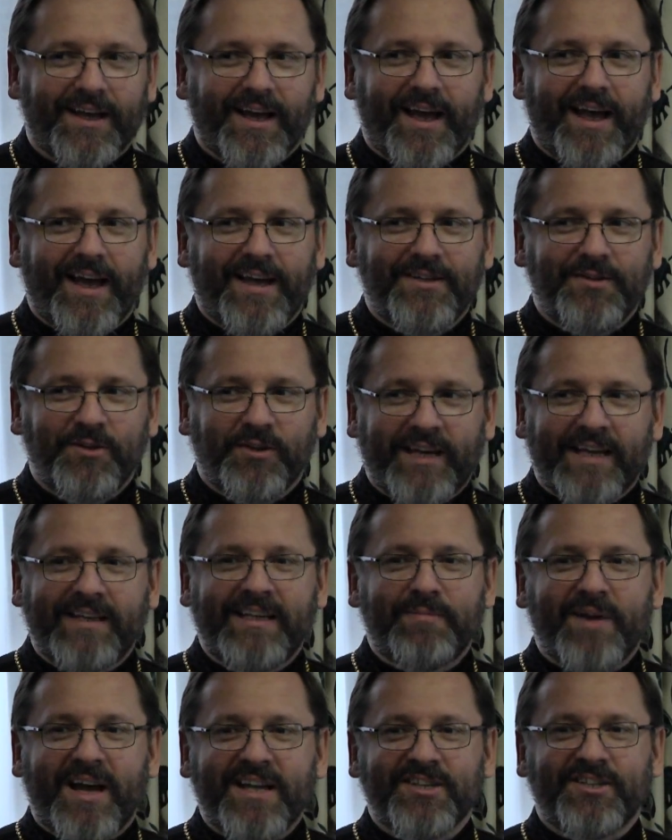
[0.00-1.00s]
And you can
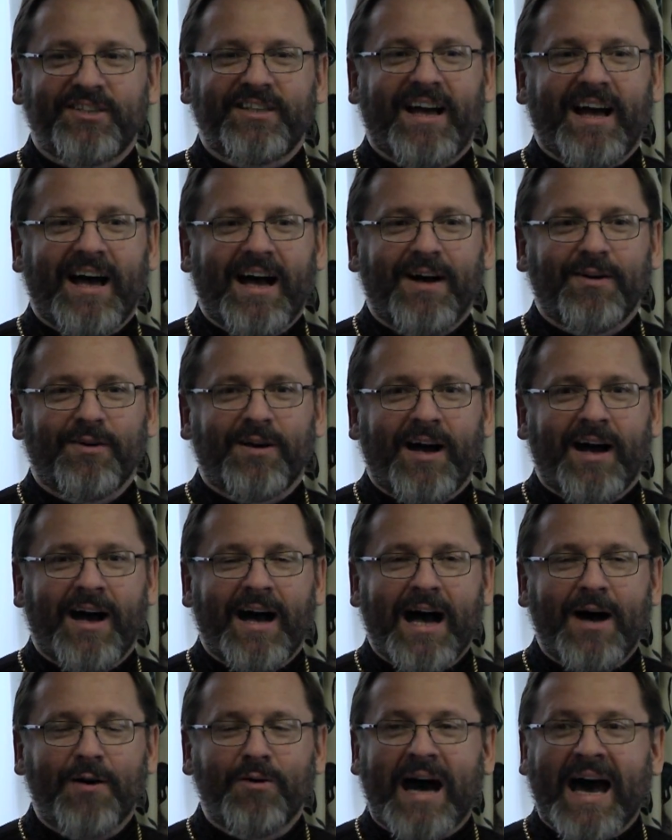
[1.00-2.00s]
imagine
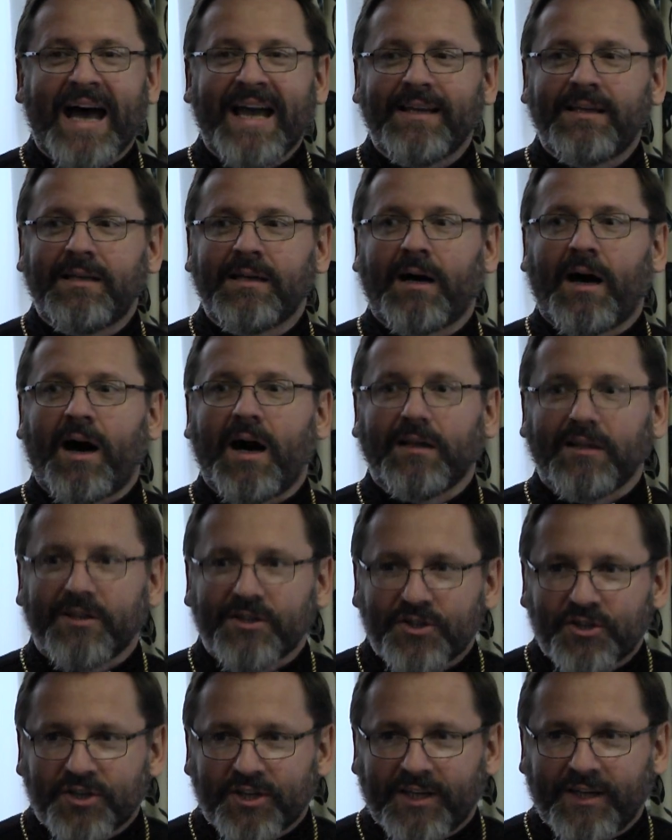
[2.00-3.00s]
how
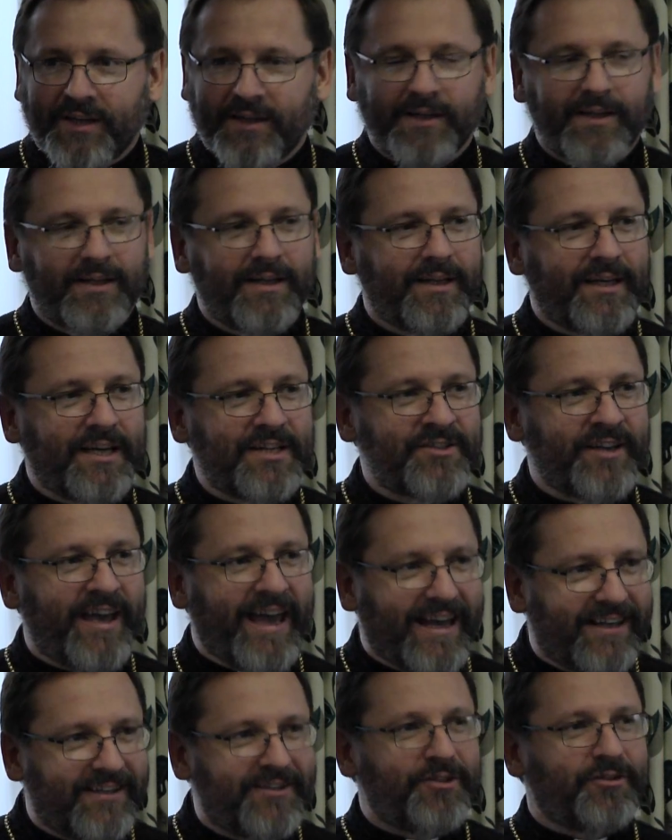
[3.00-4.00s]
ideology is
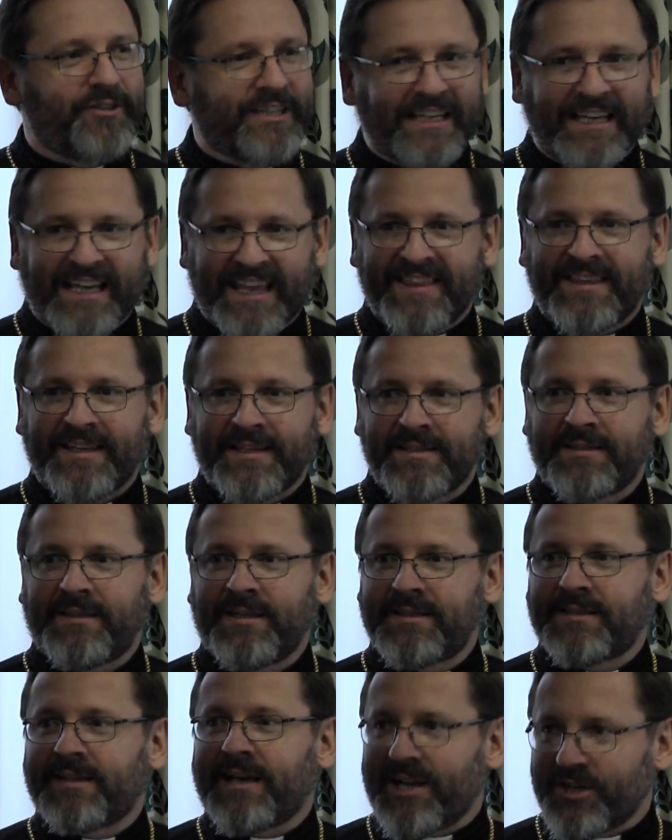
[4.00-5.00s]
entering in this
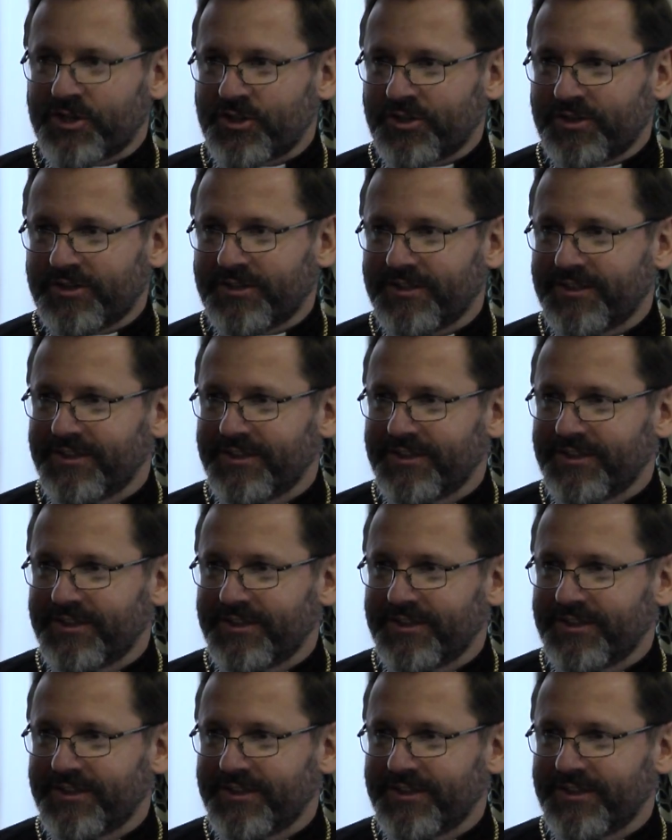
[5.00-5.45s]
discussion.